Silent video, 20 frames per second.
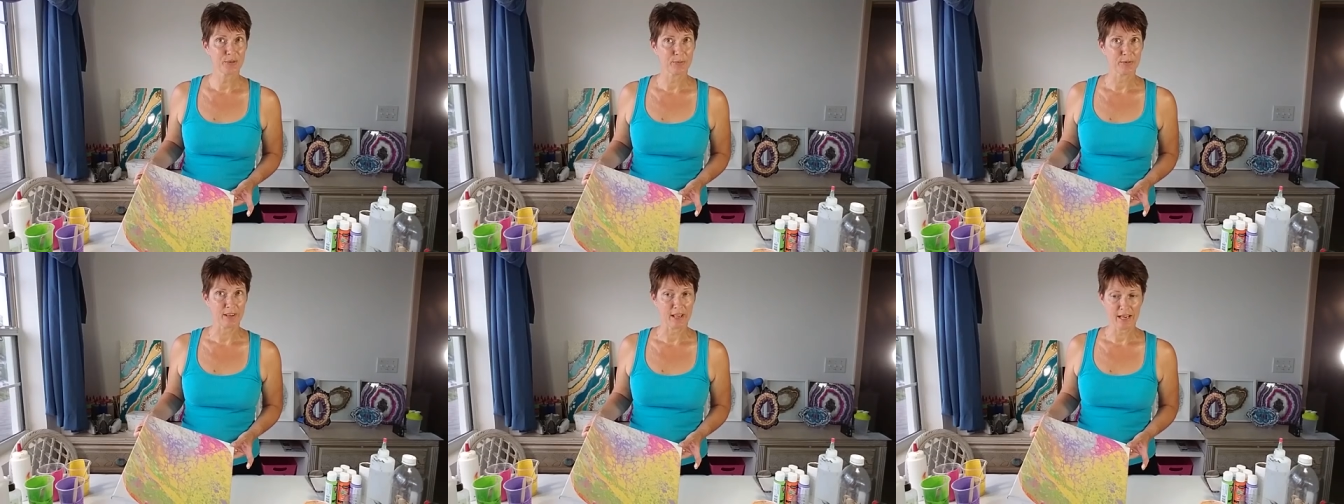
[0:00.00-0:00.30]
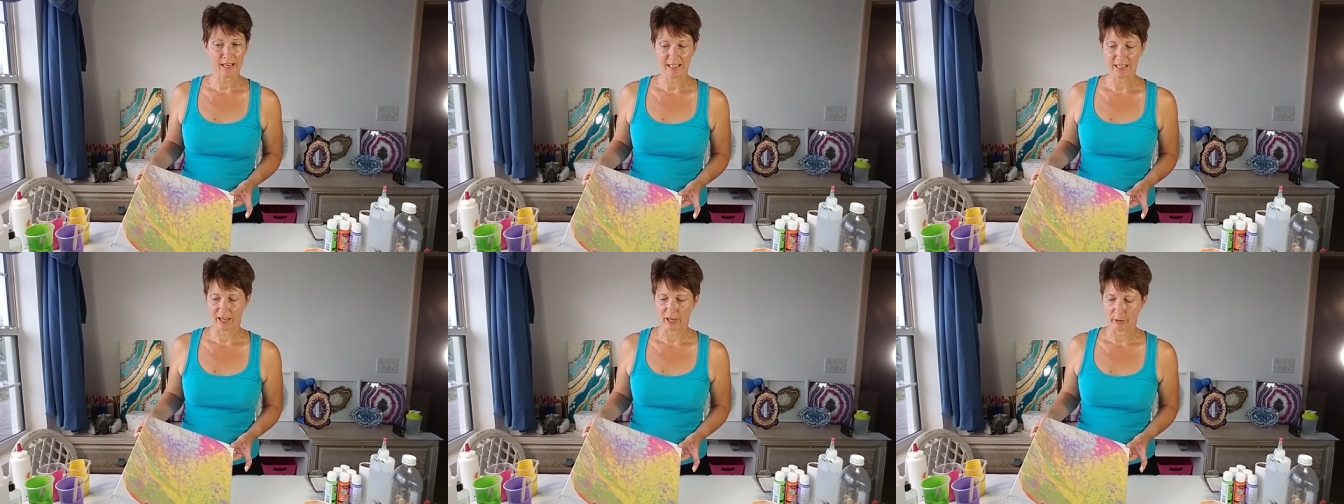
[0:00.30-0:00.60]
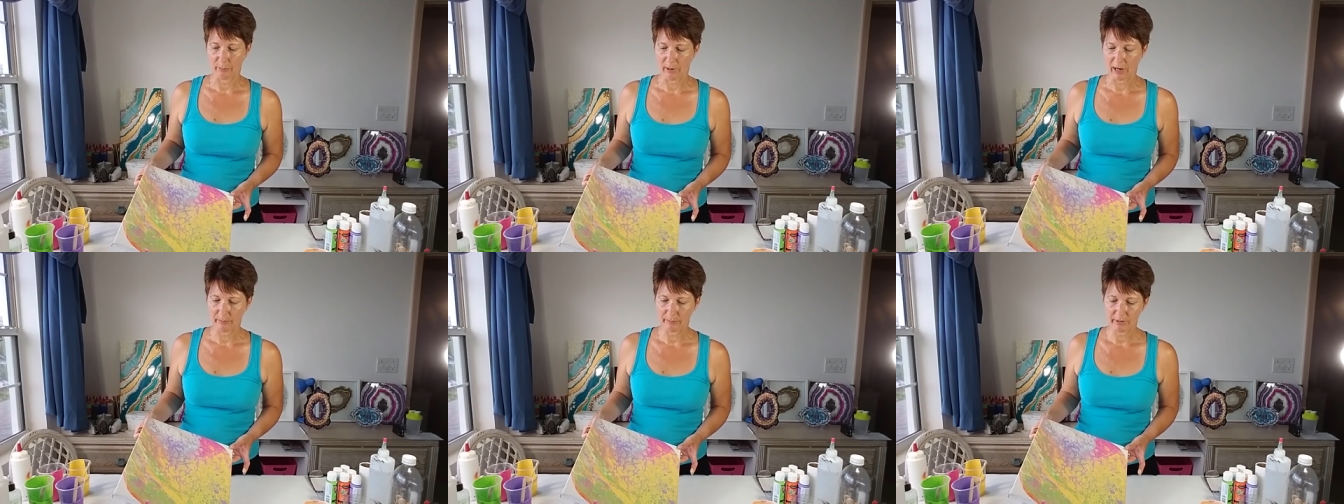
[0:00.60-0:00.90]
with it,
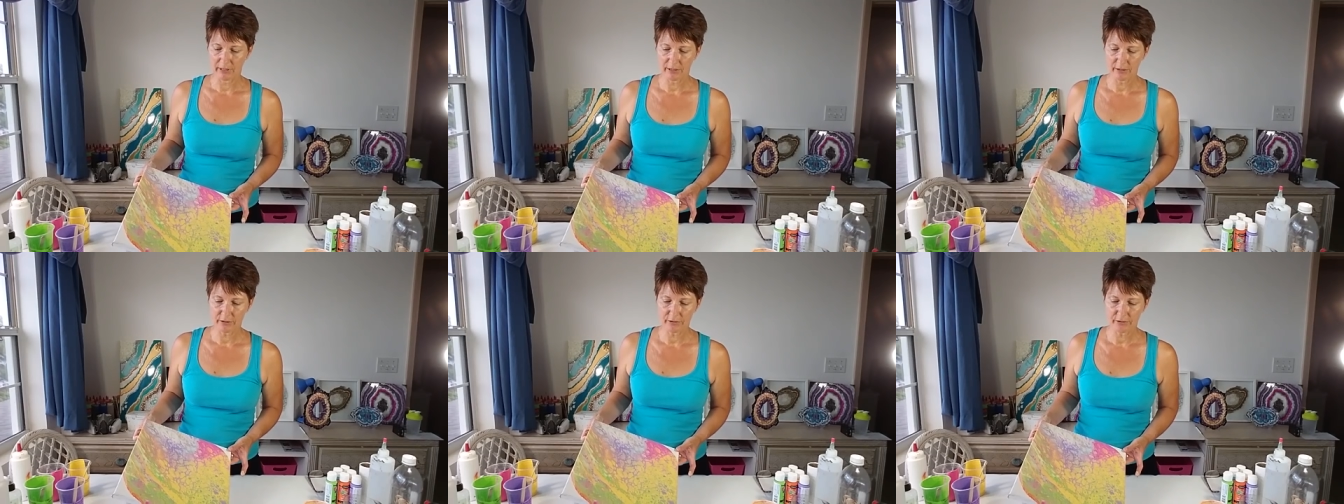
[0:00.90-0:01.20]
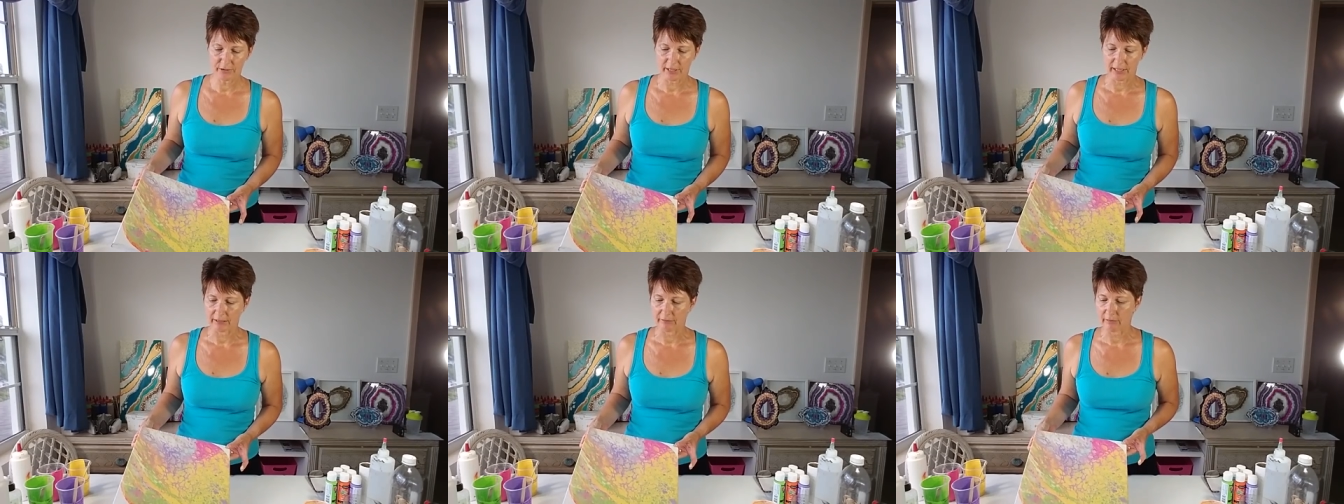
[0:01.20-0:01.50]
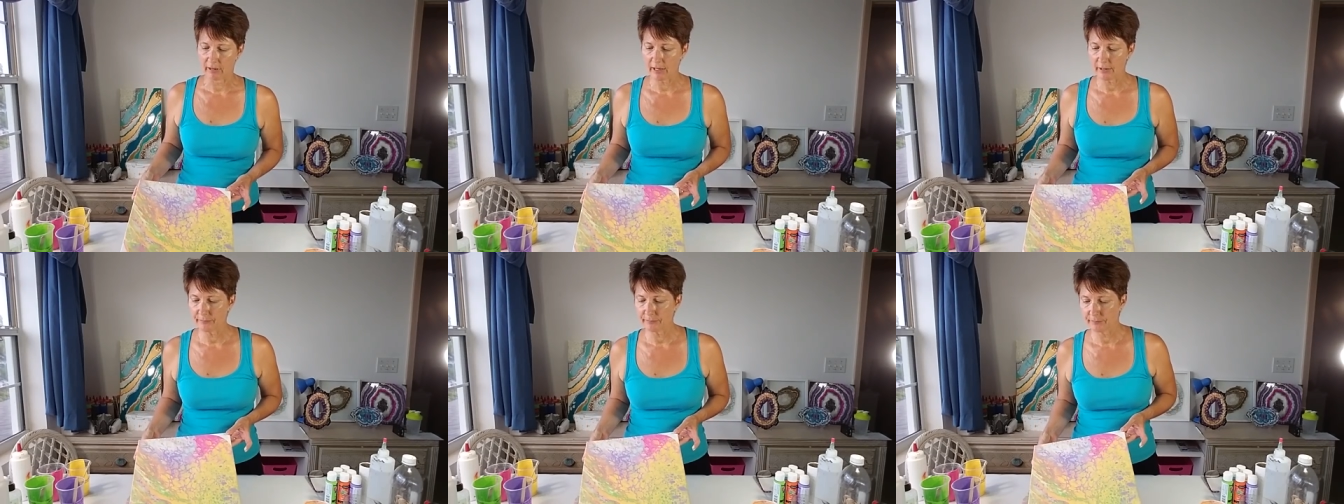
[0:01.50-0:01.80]
yellow might be a good thing,
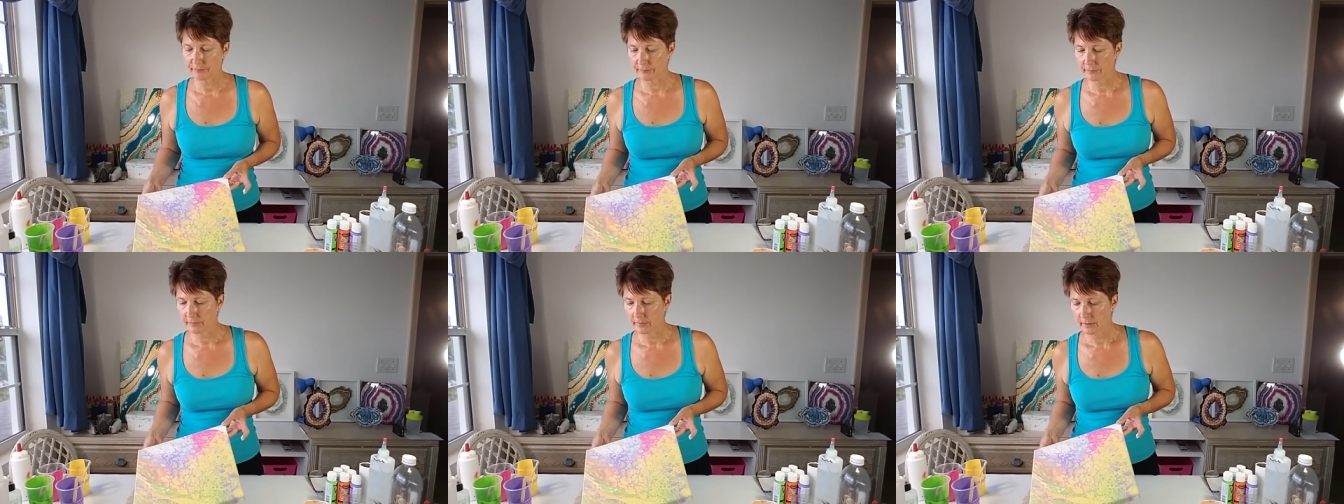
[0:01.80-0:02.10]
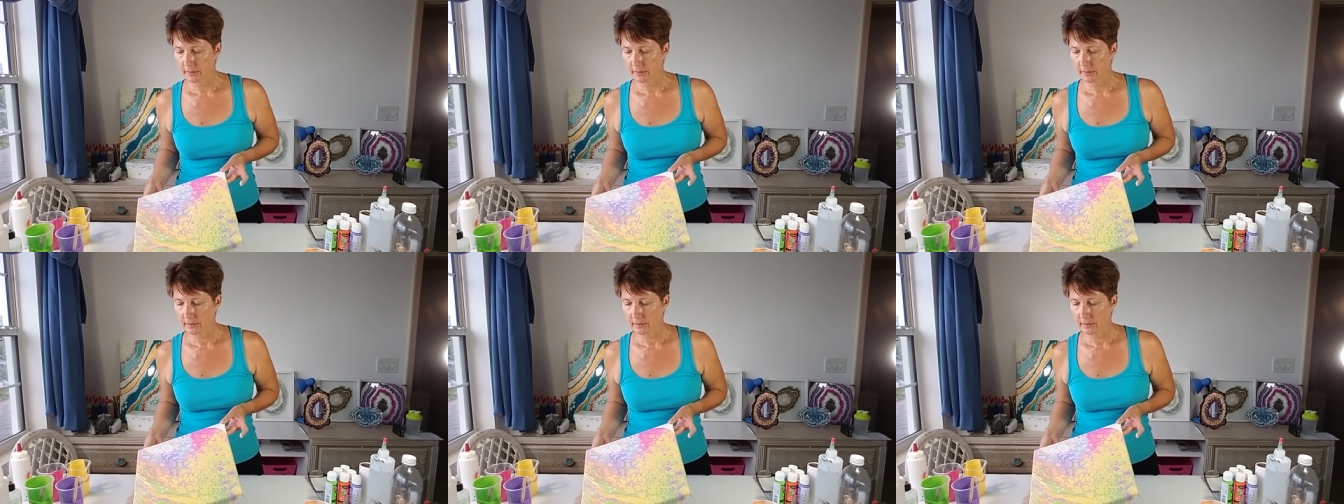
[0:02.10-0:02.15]
right?